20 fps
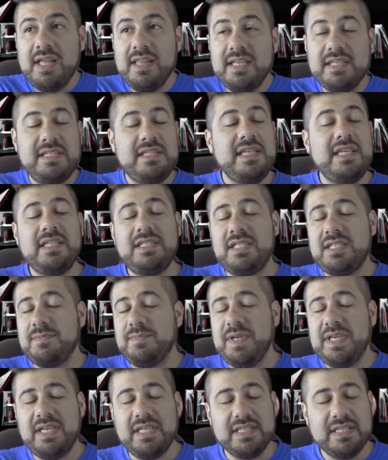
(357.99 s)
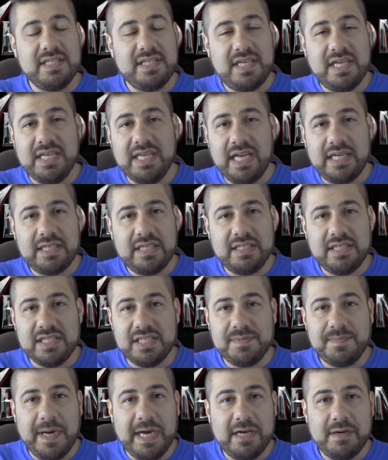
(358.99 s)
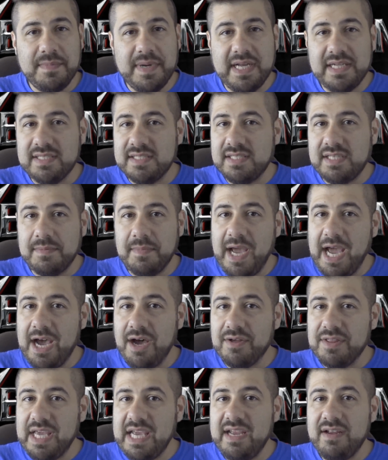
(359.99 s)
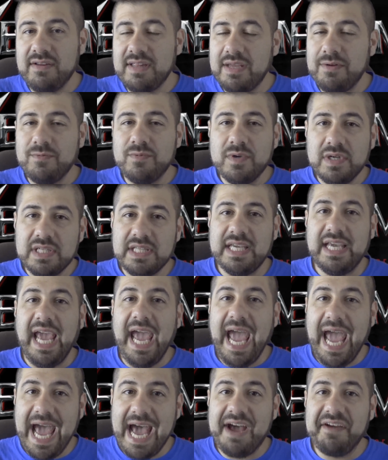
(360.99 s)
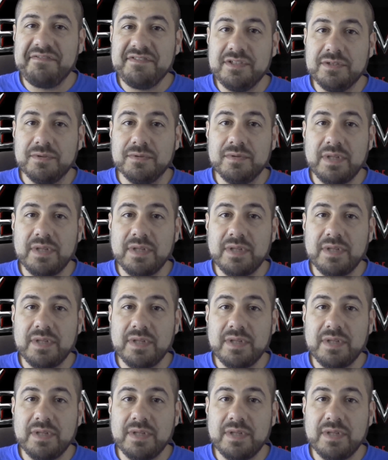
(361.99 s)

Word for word: This needs to be con connected to Spider-Man somehow. They they really have to,